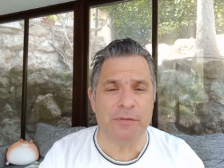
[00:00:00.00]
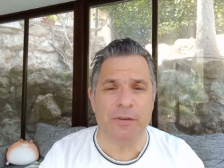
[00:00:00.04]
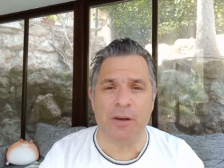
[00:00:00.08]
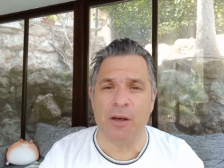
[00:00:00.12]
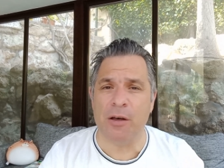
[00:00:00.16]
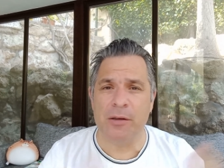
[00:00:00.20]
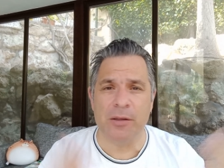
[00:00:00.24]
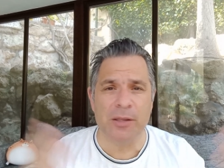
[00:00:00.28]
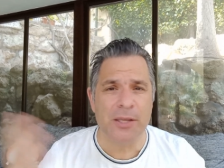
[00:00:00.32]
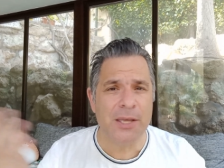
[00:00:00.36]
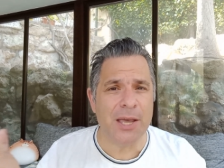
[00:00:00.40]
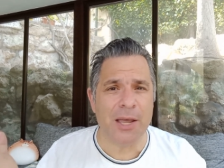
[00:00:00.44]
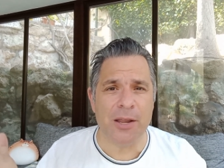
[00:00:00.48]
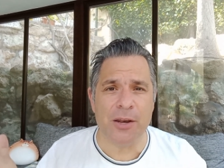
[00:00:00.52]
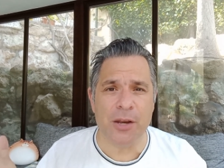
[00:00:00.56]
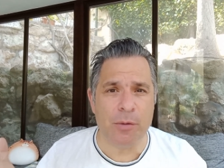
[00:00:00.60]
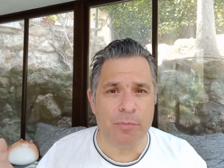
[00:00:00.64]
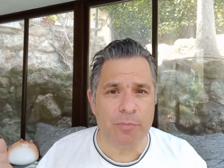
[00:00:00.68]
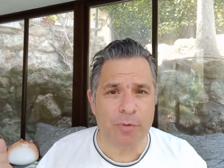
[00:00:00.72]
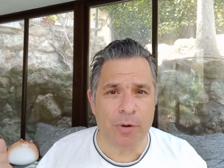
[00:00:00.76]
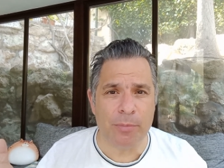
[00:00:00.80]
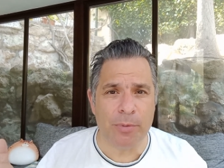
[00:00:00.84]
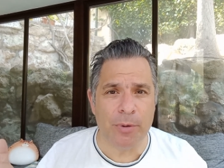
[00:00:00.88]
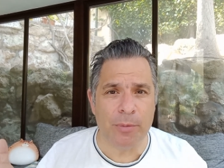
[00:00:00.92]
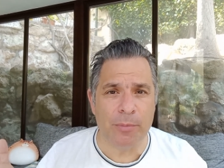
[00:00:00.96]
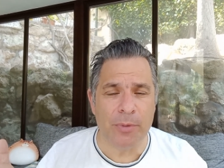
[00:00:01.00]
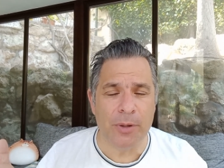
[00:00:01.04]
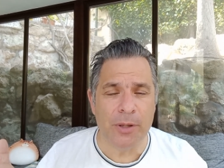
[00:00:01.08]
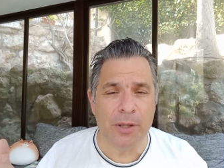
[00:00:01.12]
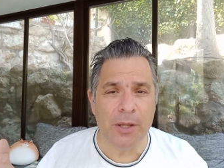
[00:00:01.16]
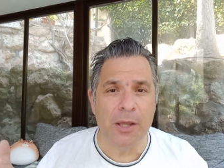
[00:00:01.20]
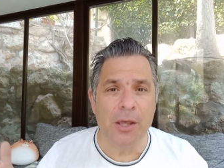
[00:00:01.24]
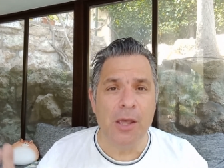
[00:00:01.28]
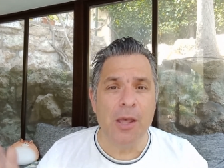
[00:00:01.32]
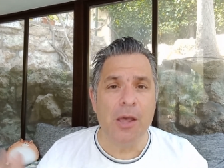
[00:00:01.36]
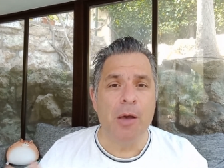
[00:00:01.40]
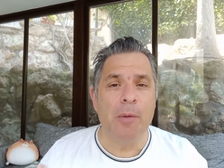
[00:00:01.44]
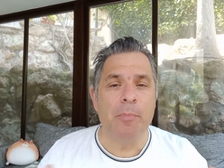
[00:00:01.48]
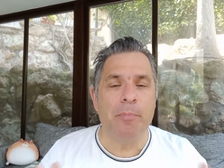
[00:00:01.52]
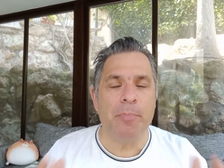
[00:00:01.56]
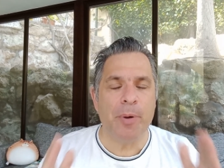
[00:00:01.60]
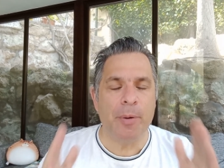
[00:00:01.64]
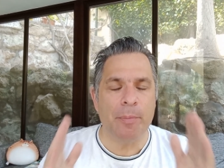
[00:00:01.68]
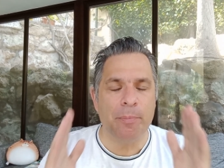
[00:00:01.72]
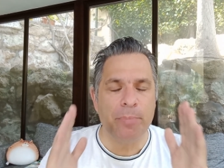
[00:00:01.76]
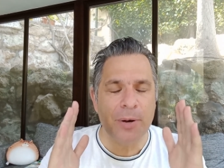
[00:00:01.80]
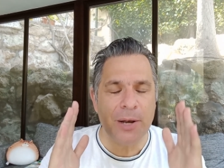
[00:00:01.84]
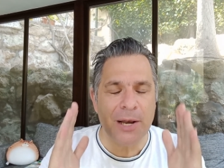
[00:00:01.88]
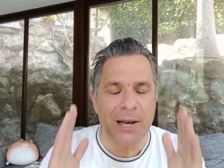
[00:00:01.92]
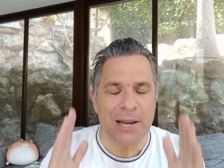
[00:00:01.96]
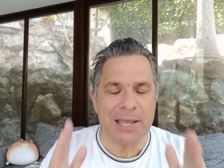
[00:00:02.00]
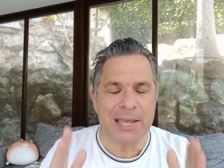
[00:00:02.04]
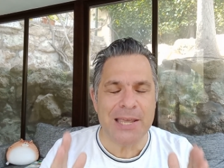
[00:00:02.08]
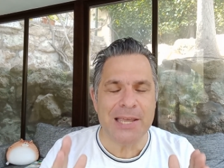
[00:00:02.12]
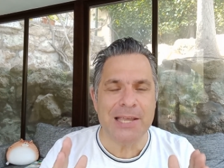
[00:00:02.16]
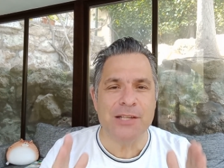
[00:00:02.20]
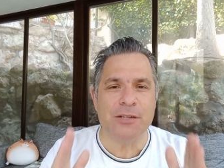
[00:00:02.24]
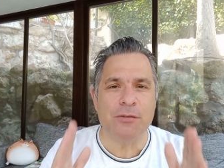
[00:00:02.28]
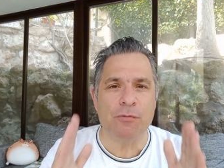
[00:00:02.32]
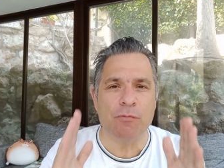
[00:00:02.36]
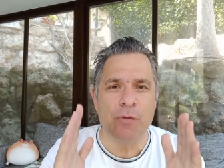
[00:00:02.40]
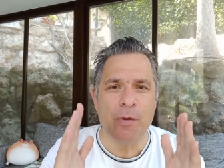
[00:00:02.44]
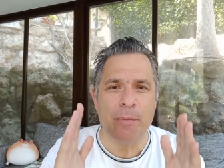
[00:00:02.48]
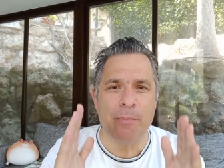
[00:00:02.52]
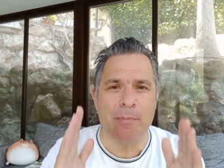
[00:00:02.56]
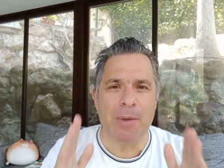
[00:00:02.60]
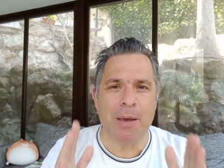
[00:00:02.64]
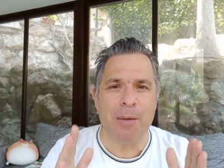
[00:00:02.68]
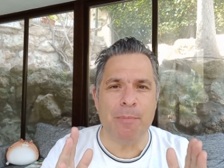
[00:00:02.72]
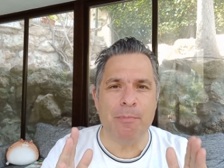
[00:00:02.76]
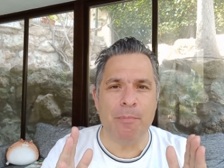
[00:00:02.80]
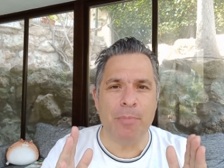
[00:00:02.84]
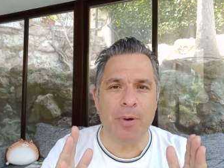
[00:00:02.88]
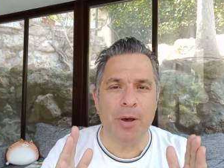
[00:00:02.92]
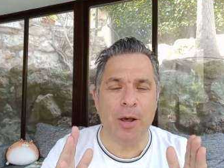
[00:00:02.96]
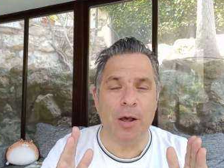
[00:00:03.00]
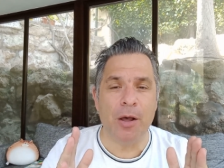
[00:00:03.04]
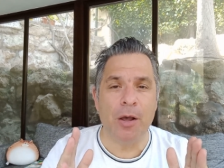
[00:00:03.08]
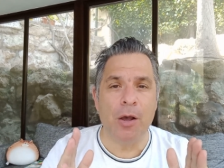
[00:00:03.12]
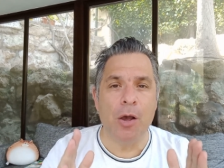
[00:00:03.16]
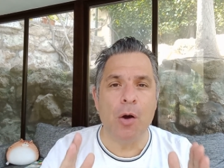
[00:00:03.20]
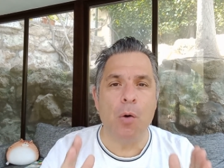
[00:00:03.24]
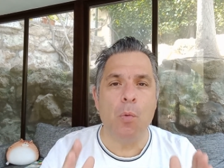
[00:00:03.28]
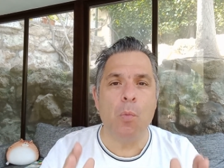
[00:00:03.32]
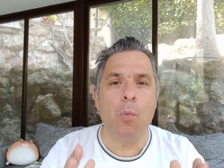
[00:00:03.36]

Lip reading: of art, yeah, no problem. But please remember